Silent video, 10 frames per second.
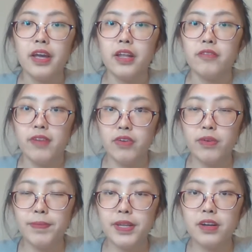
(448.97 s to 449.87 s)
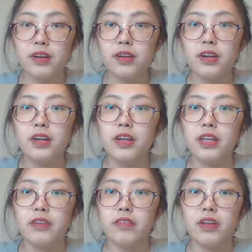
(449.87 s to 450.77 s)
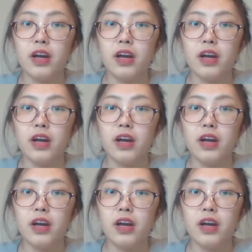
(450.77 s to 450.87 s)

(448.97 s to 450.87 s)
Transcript: and very bitter, even